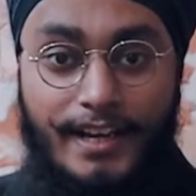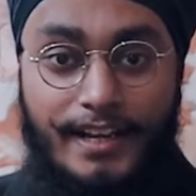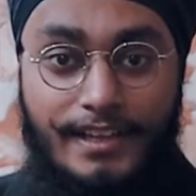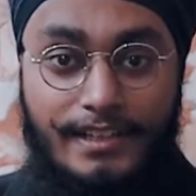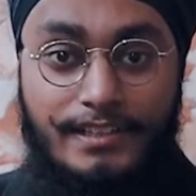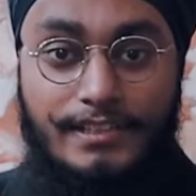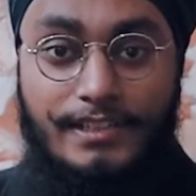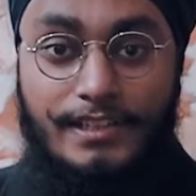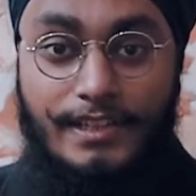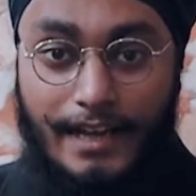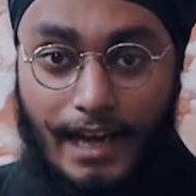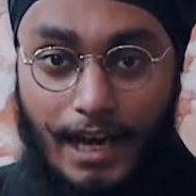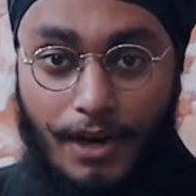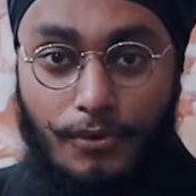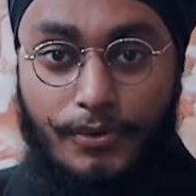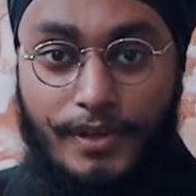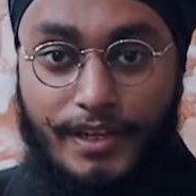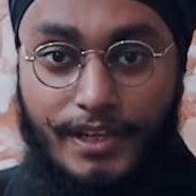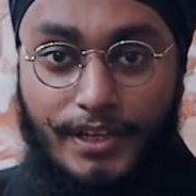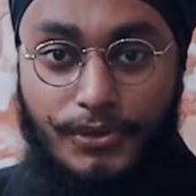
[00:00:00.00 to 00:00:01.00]
guys,
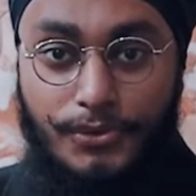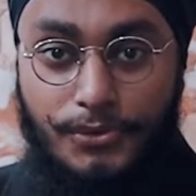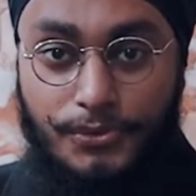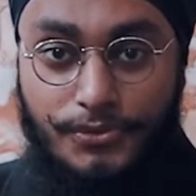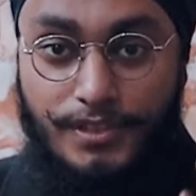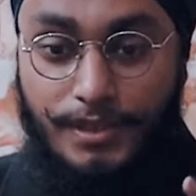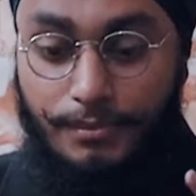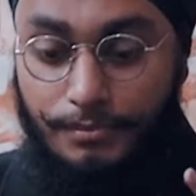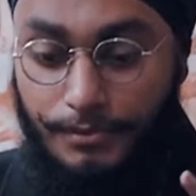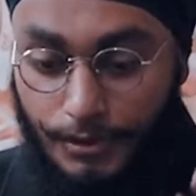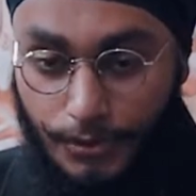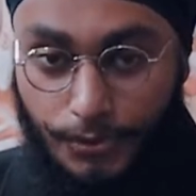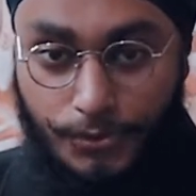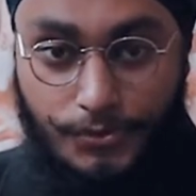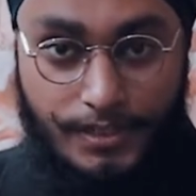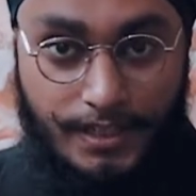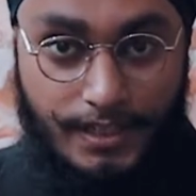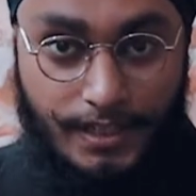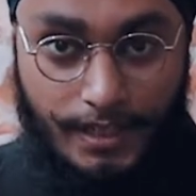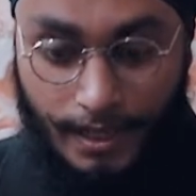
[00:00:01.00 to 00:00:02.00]
now we're gonna do some
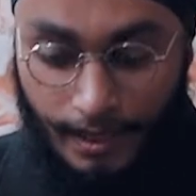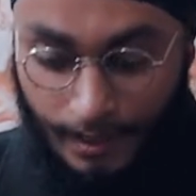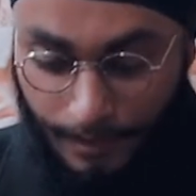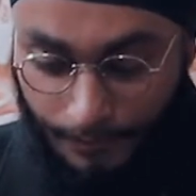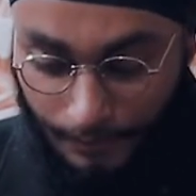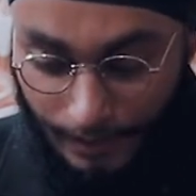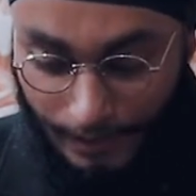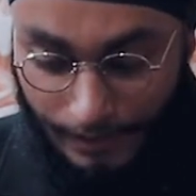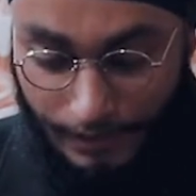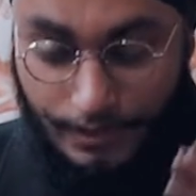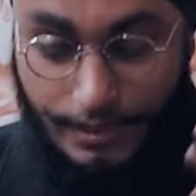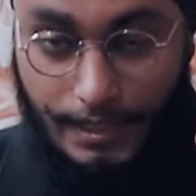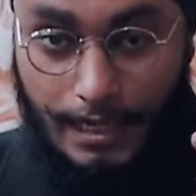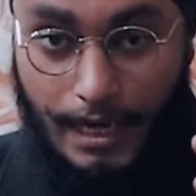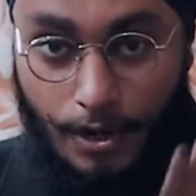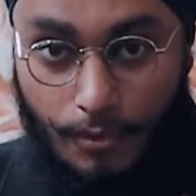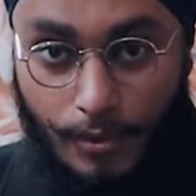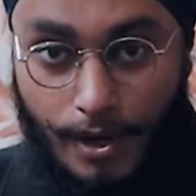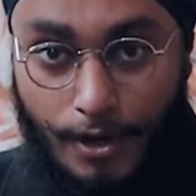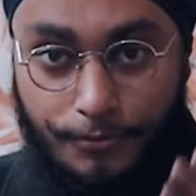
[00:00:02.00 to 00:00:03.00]
nosing, because
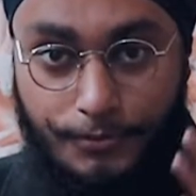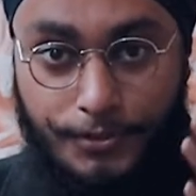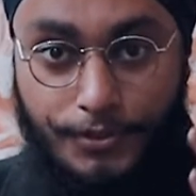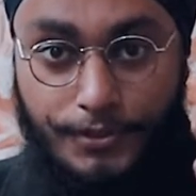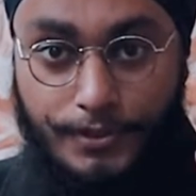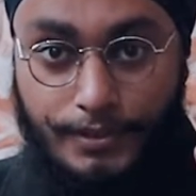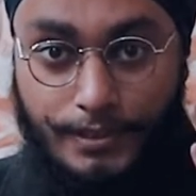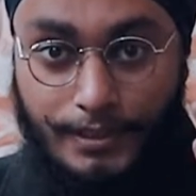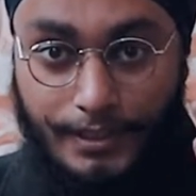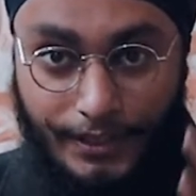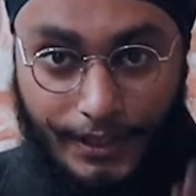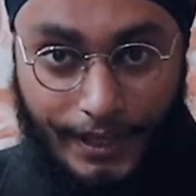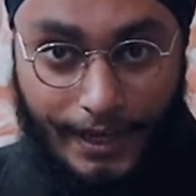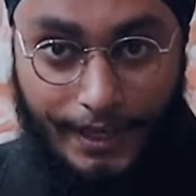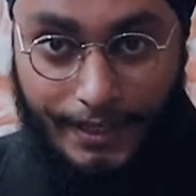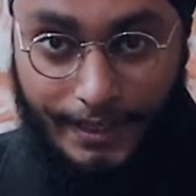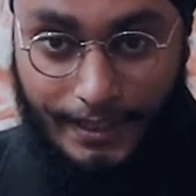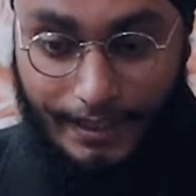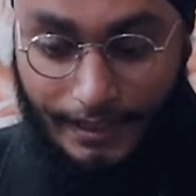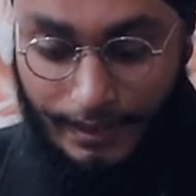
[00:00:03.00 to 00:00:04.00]
now after
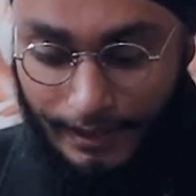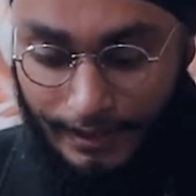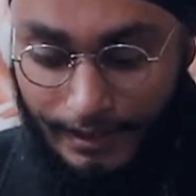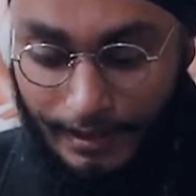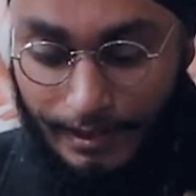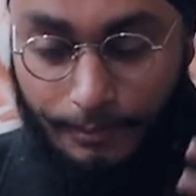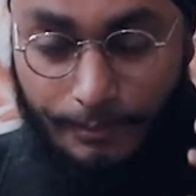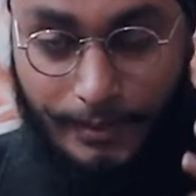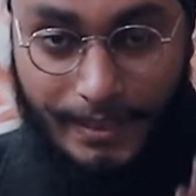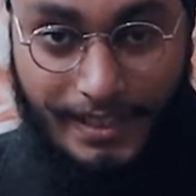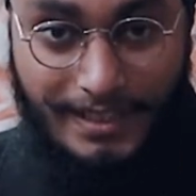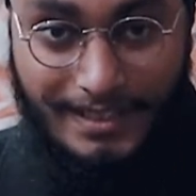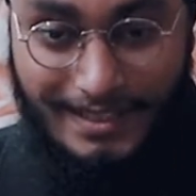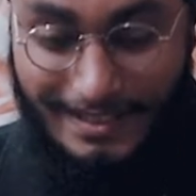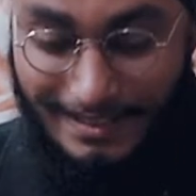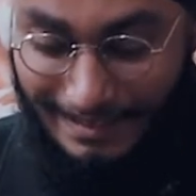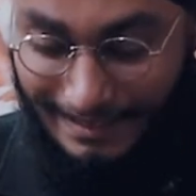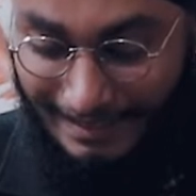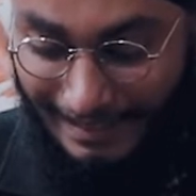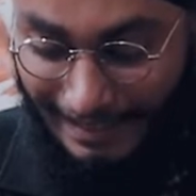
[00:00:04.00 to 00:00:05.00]
grinding the
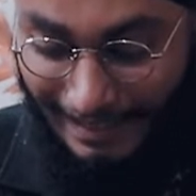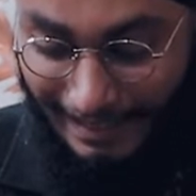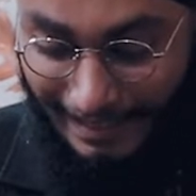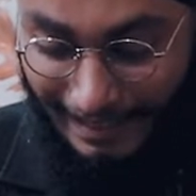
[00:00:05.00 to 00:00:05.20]
beans,